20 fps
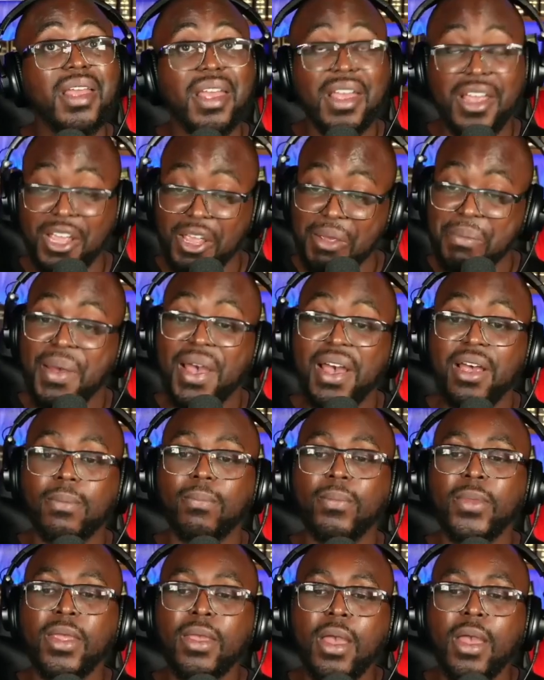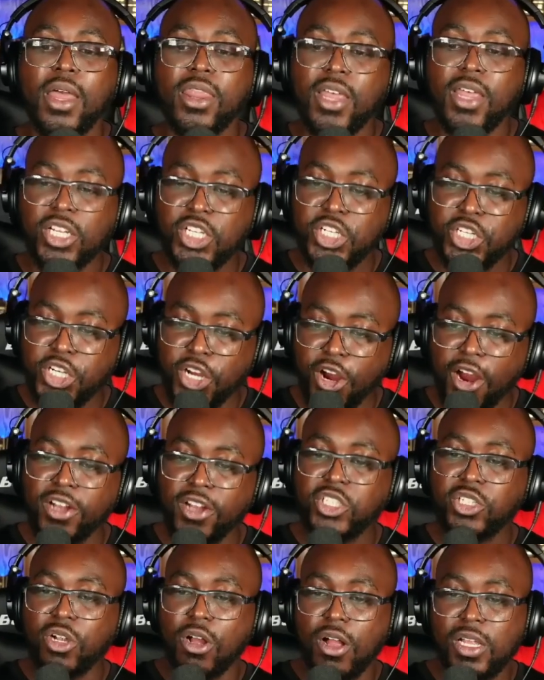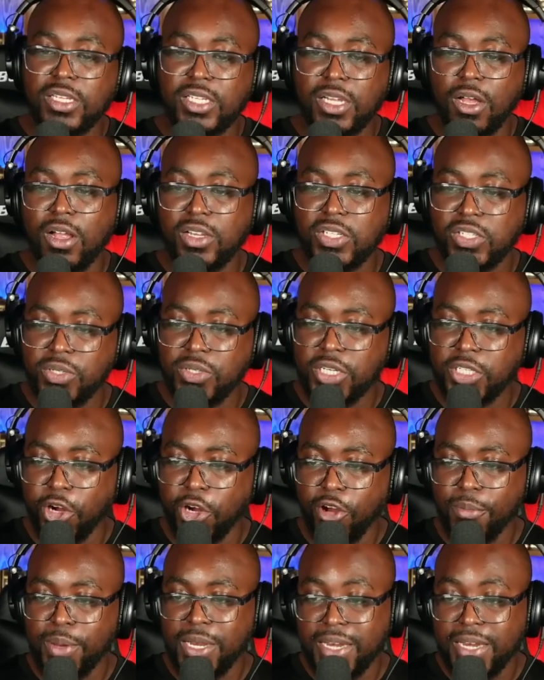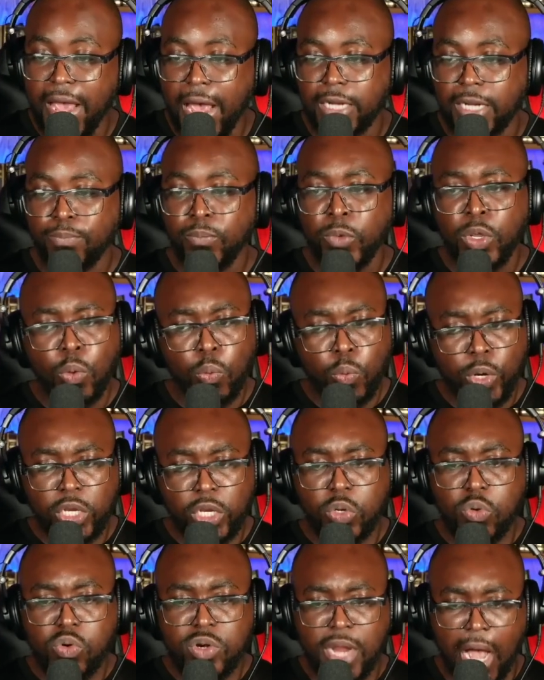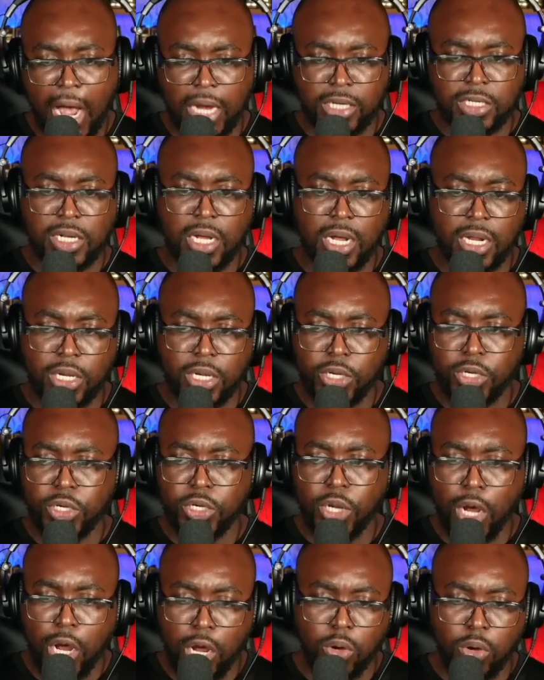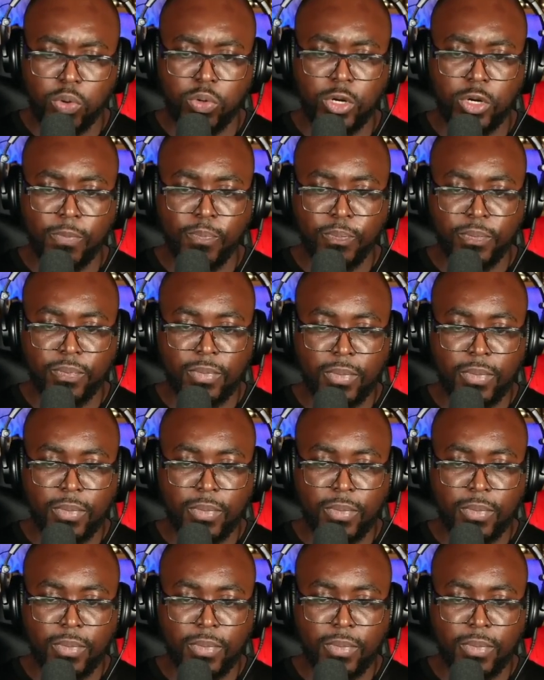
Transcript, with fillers: Amen. The church also determined that we do not condone